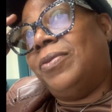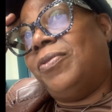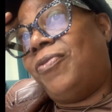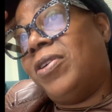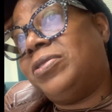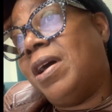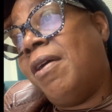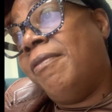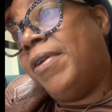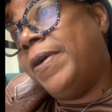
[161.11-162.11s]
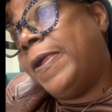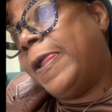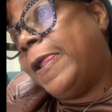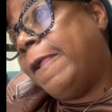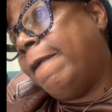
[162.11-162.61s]
Well, first off,
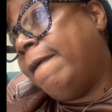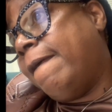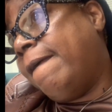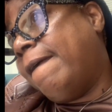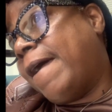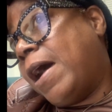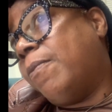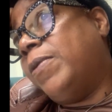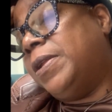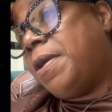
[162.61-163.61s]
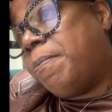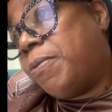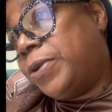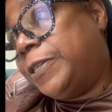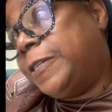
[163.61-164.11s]
I really
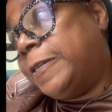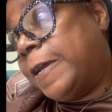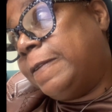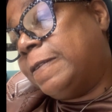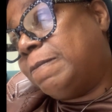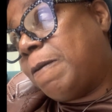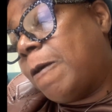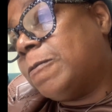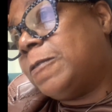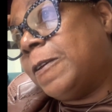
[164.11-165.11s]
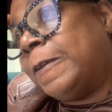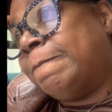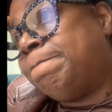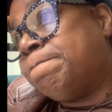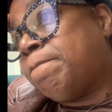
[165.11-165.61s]
appreciate this person
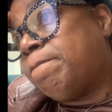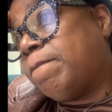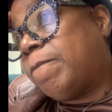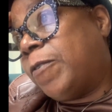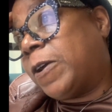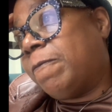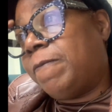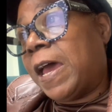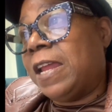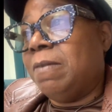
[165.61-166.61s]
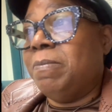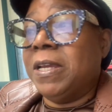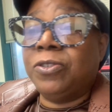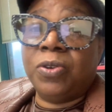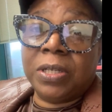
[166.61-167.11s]
for confiding in me
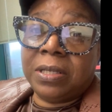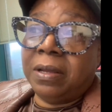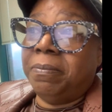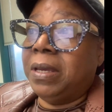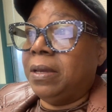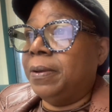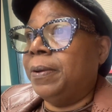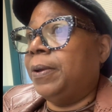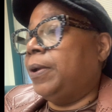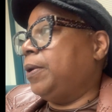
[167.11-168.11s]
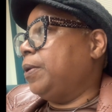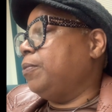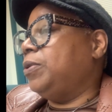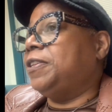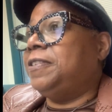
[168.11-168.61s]
and trusting in me
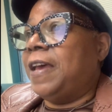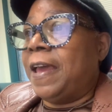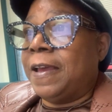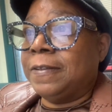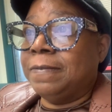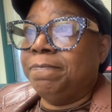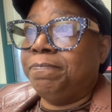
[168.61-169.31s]
with the task.